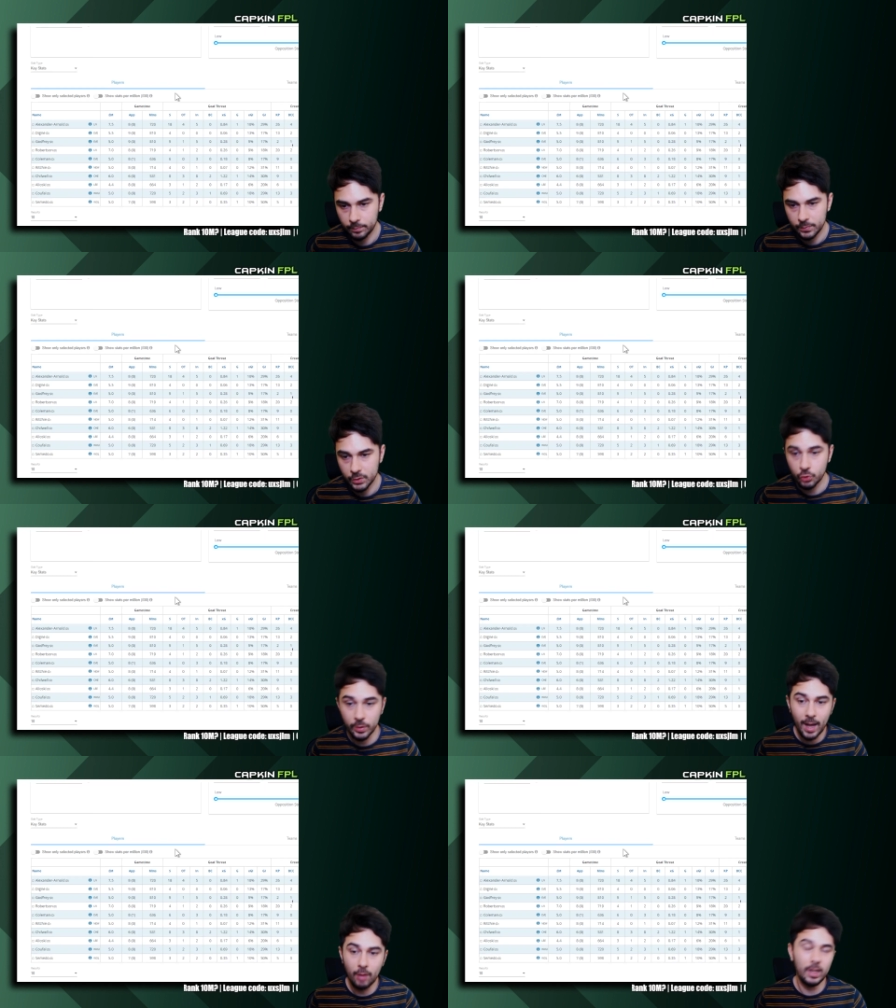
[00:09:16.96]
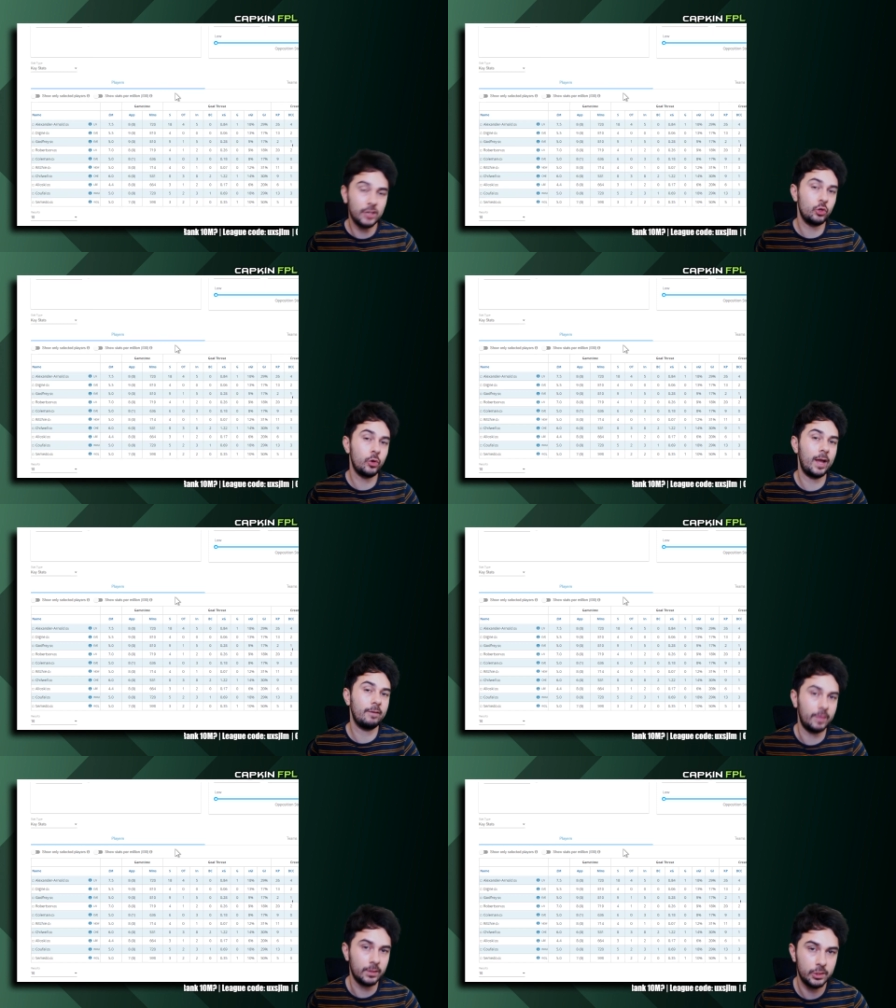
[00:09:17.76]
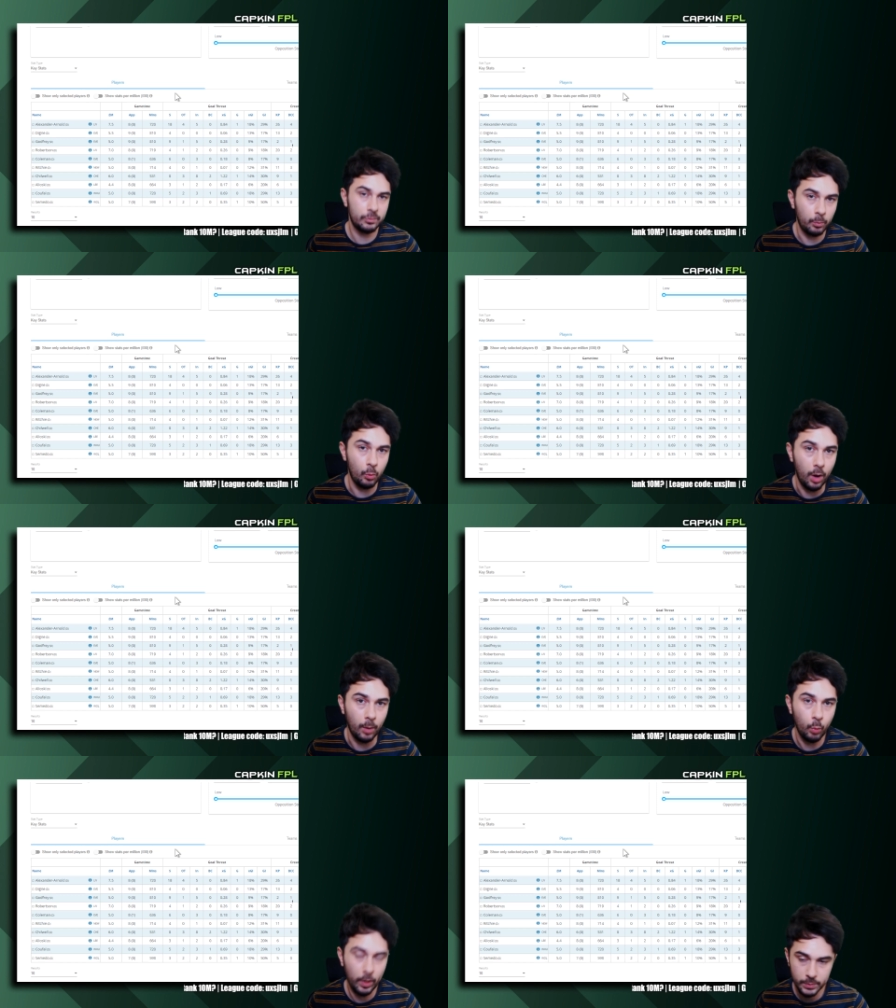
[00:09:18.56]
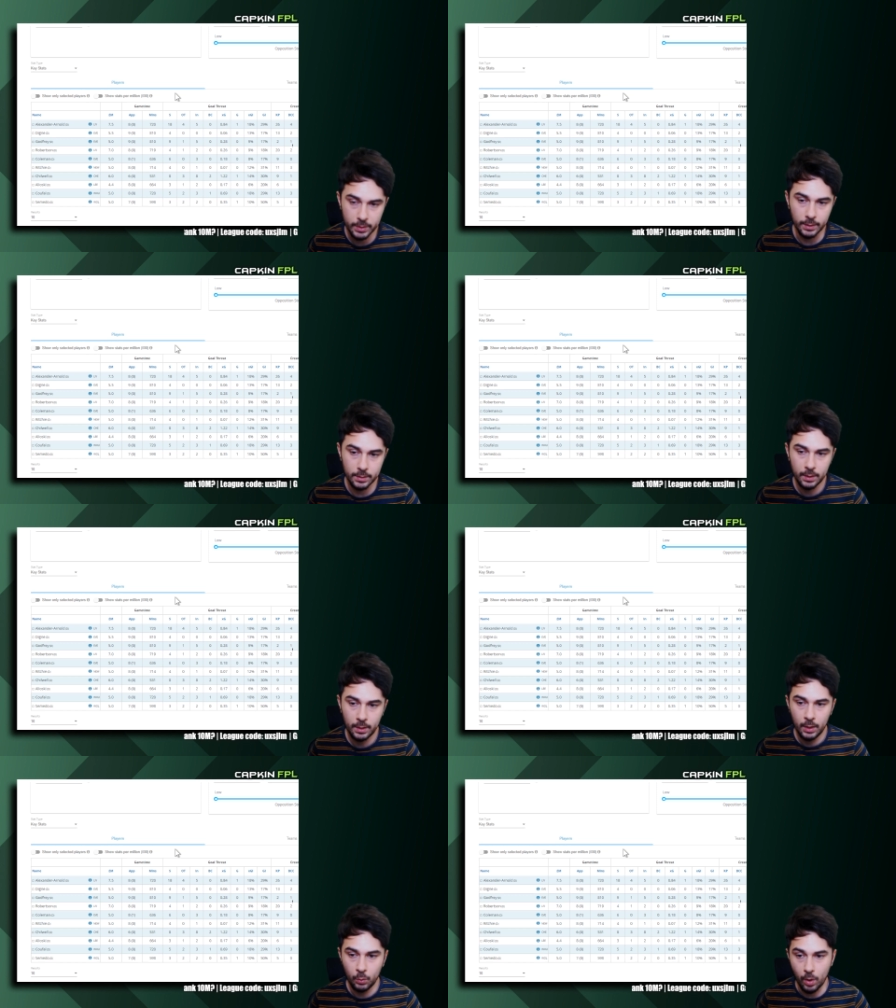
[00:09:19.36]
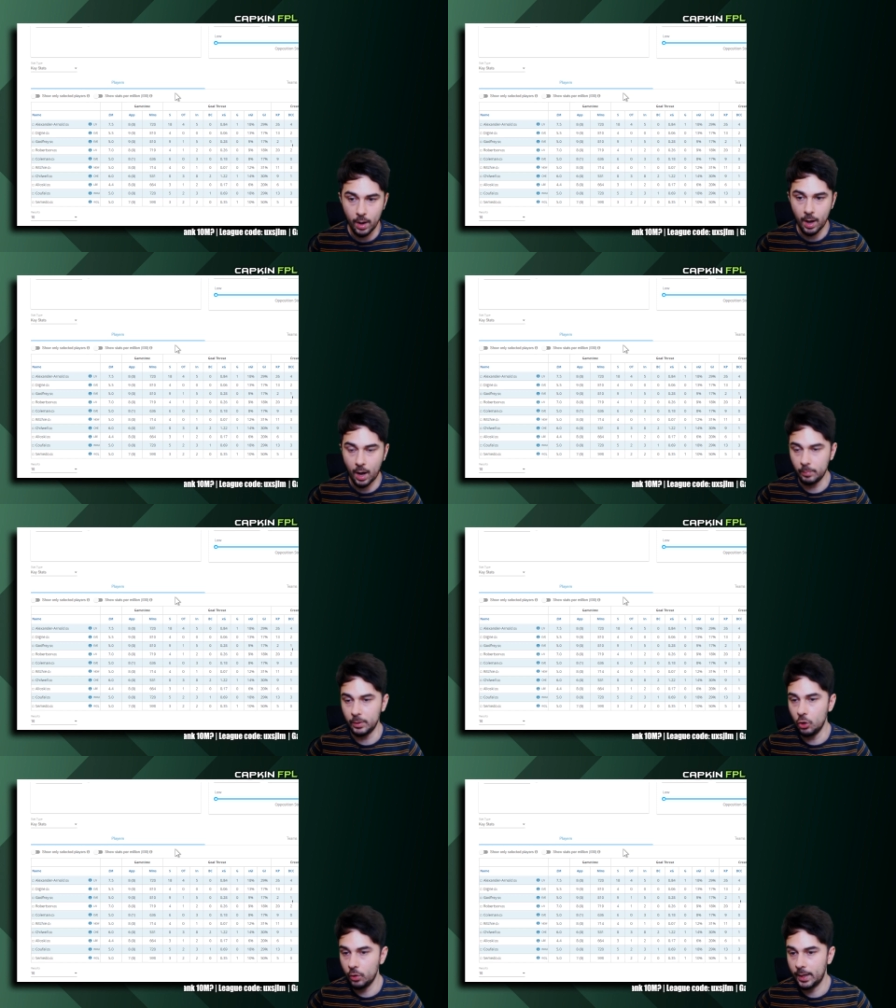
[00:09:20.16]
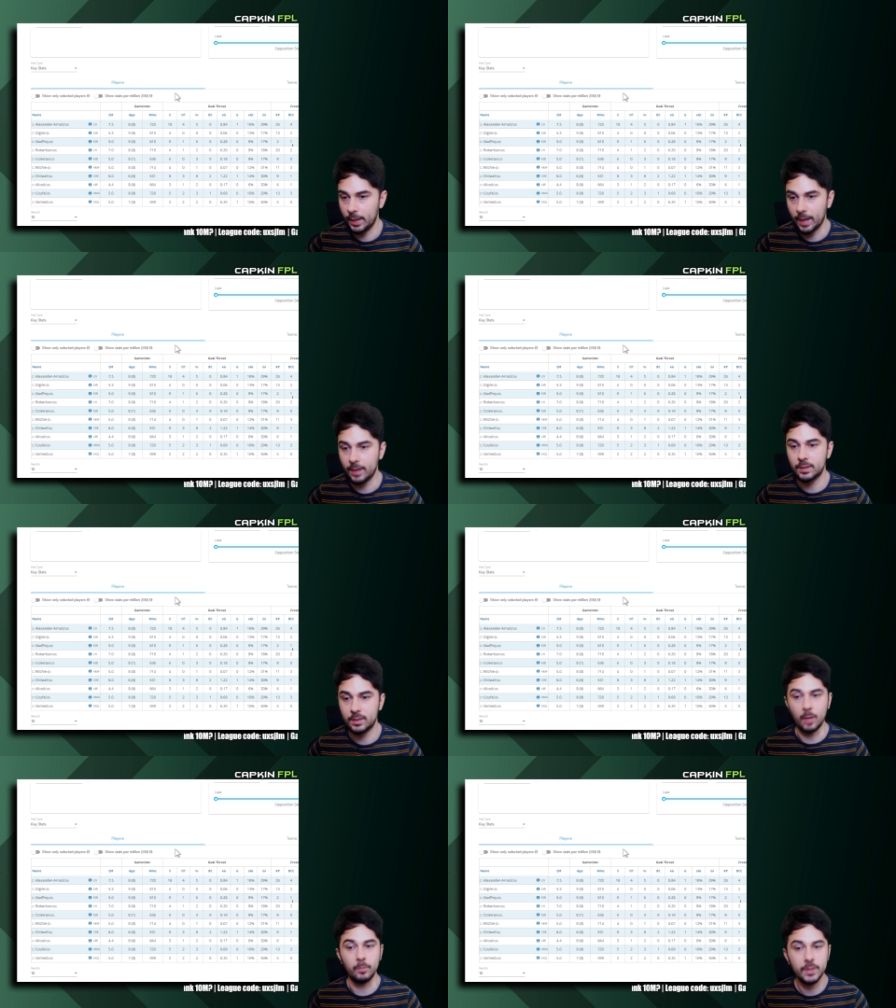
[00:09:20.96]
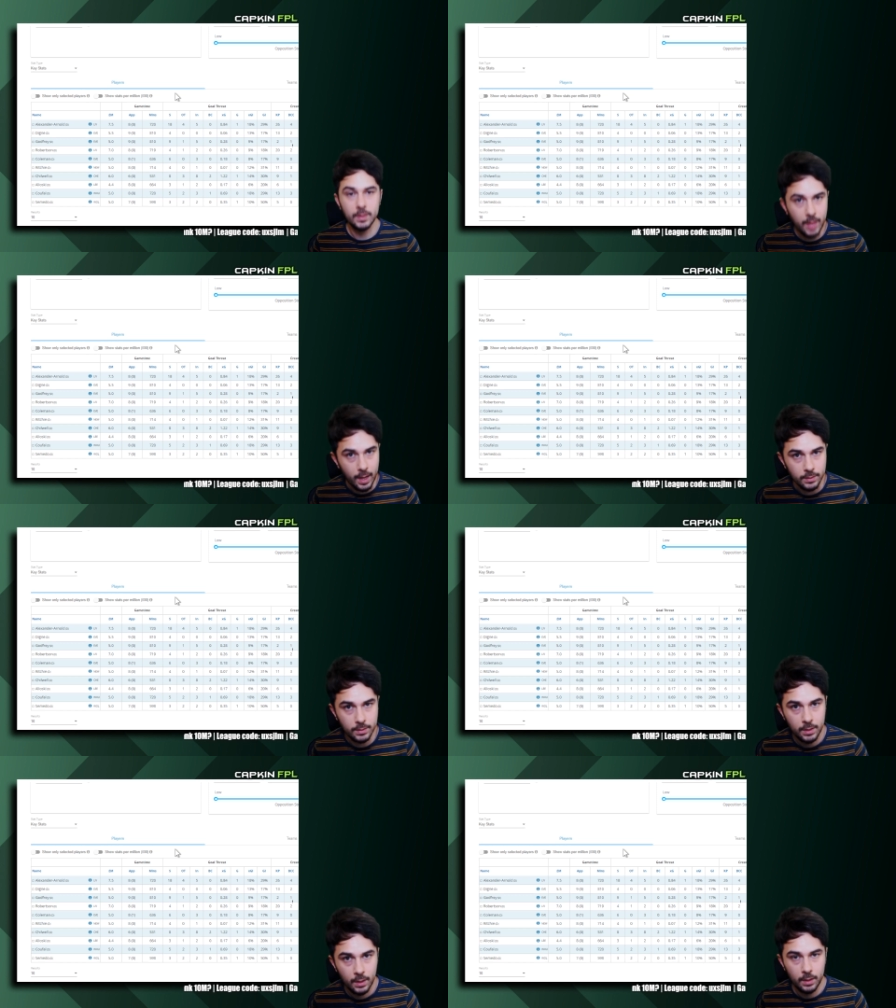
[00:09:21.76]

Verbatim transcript: So now let's look at Fantasy Football Hub website where I'll be looking at some stats.